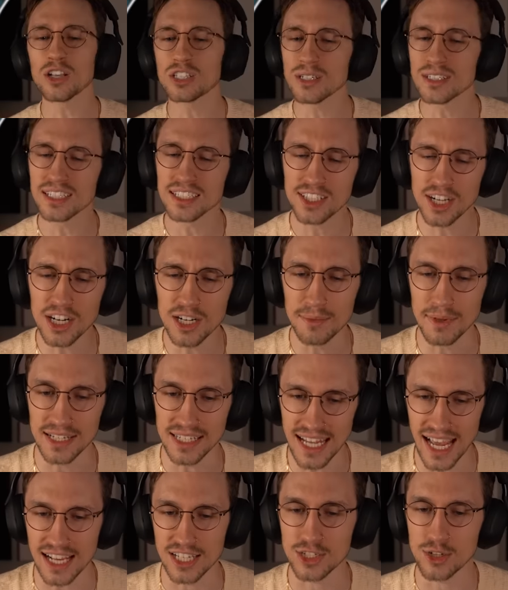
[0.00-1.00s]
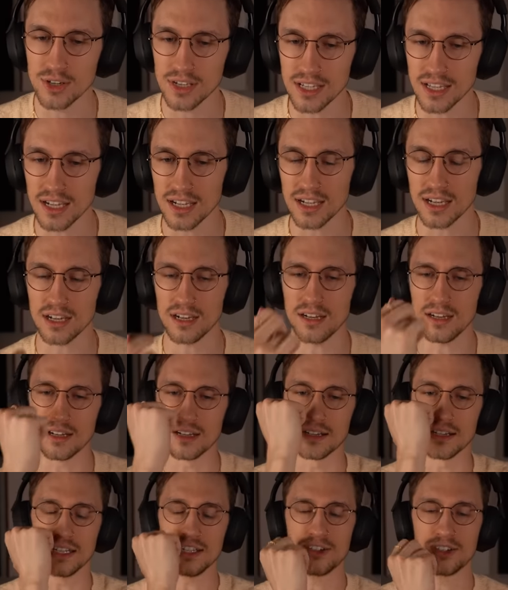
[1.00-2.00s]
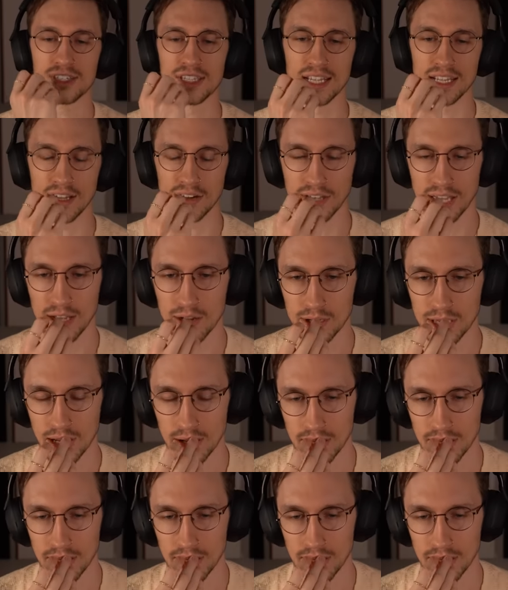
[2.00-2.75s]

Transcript: Oh, so it's a tournament. Yeah, so interesting. Okay.